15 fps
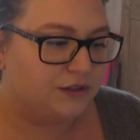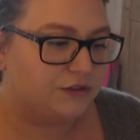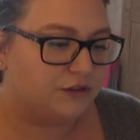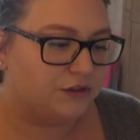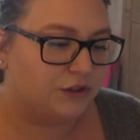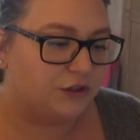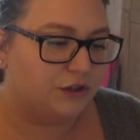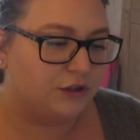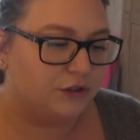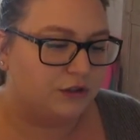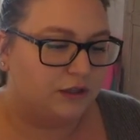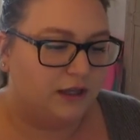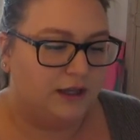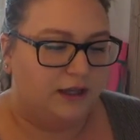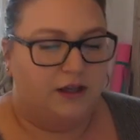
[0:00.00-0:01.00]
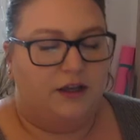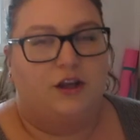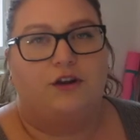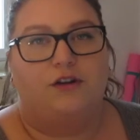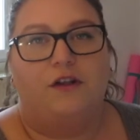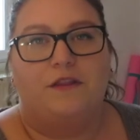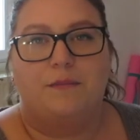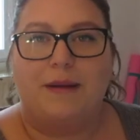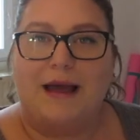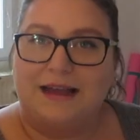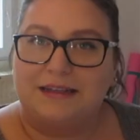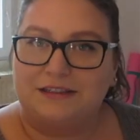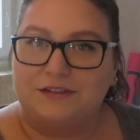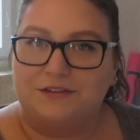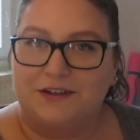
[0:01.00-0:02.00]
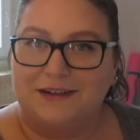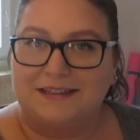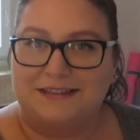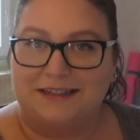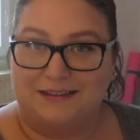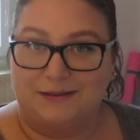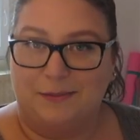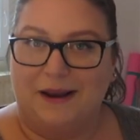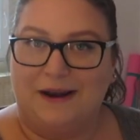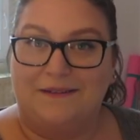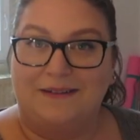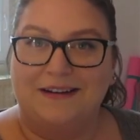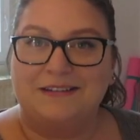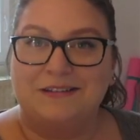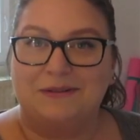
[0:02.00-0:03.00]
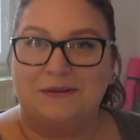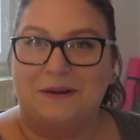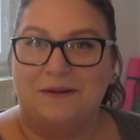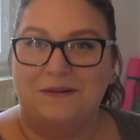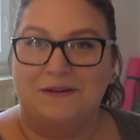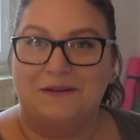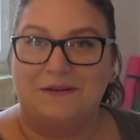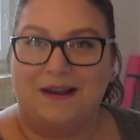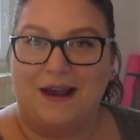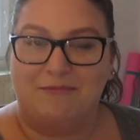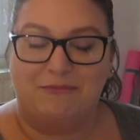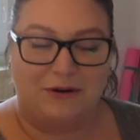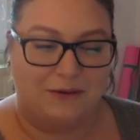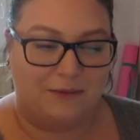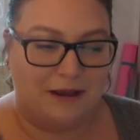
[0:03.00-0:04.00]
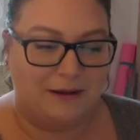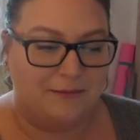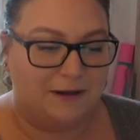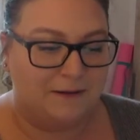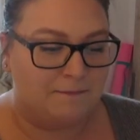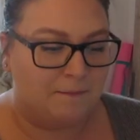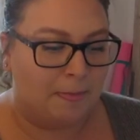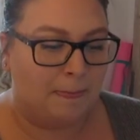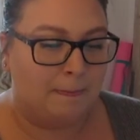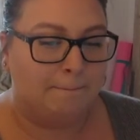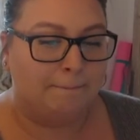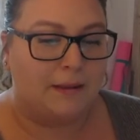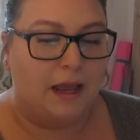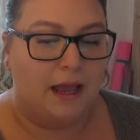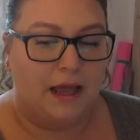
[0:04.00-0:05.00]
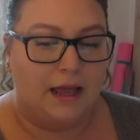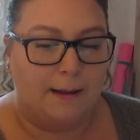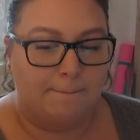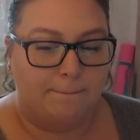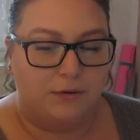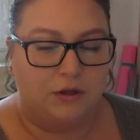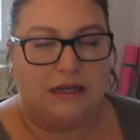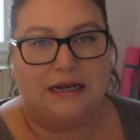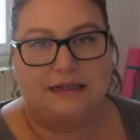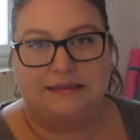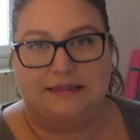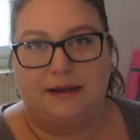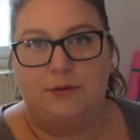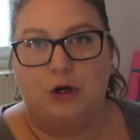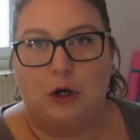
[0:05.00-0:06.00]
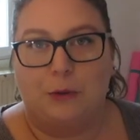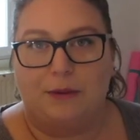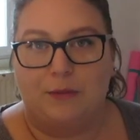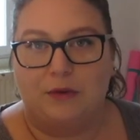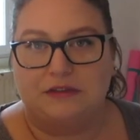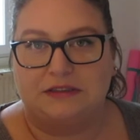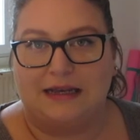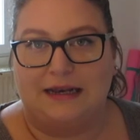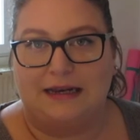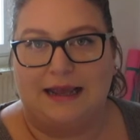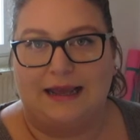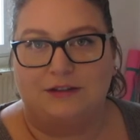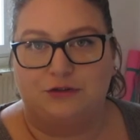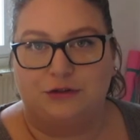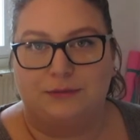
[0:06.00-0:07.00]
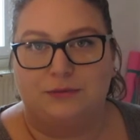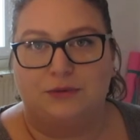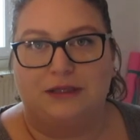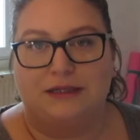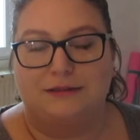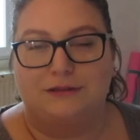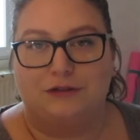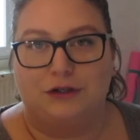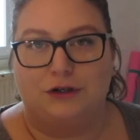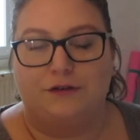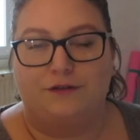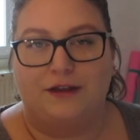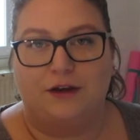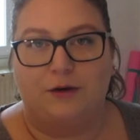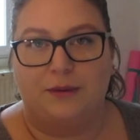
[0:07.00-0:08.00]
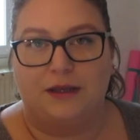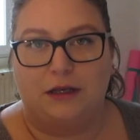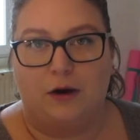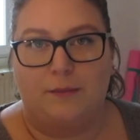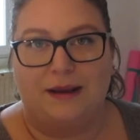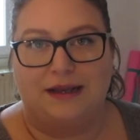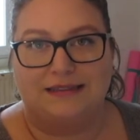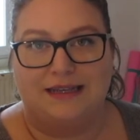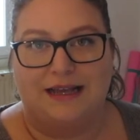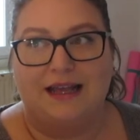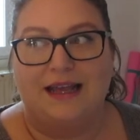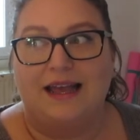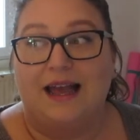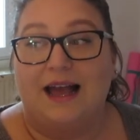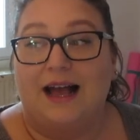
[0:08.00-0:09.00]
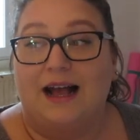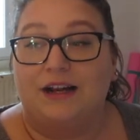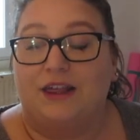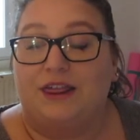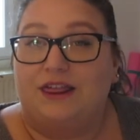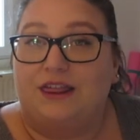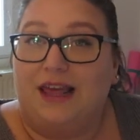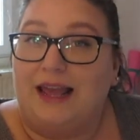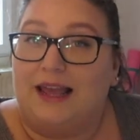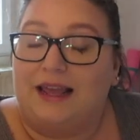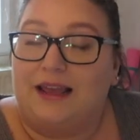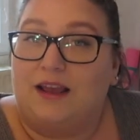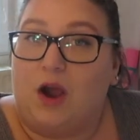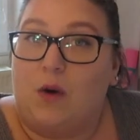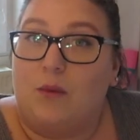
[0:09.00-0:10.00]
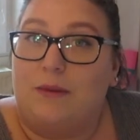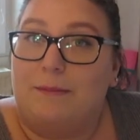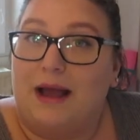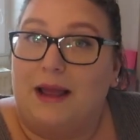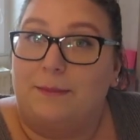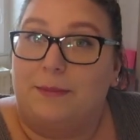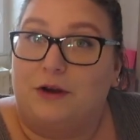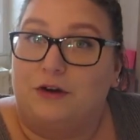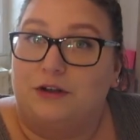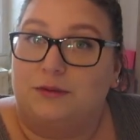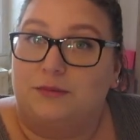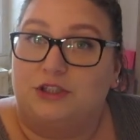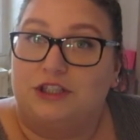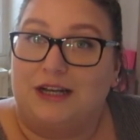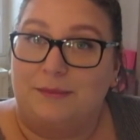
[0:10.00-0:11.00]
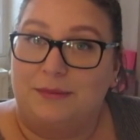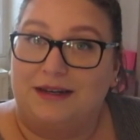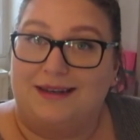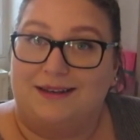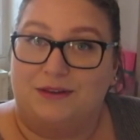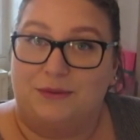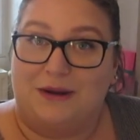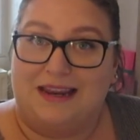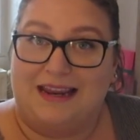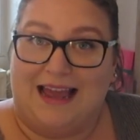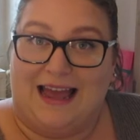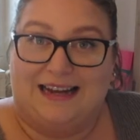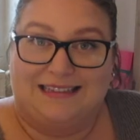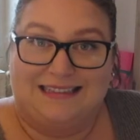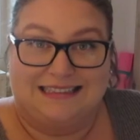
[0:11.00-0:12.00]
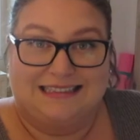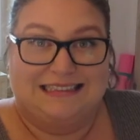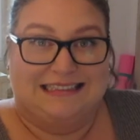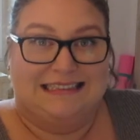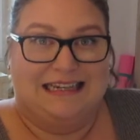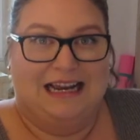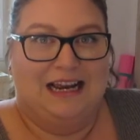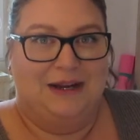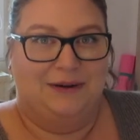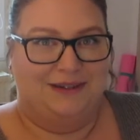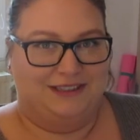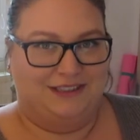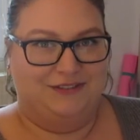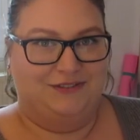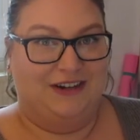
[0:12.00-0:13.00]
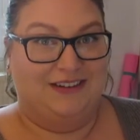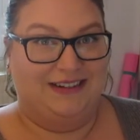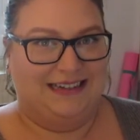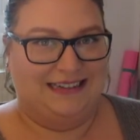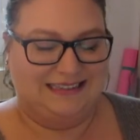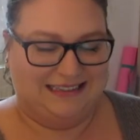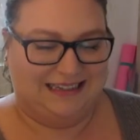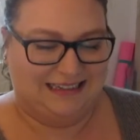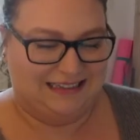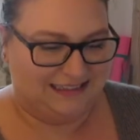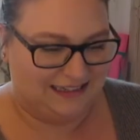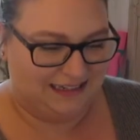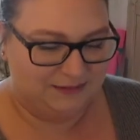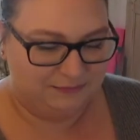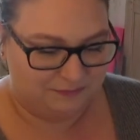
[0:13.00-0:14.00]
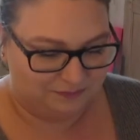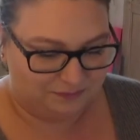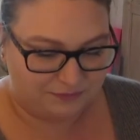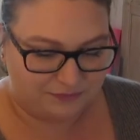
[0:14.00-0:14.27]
So, not the best first experience with all the new camera equipment. But like I say, I'm hoping once I kind of get to grips with it and stuff, it'll be a lot better. And I think we might be going up to Chamonix at the weekend, which is very exciting.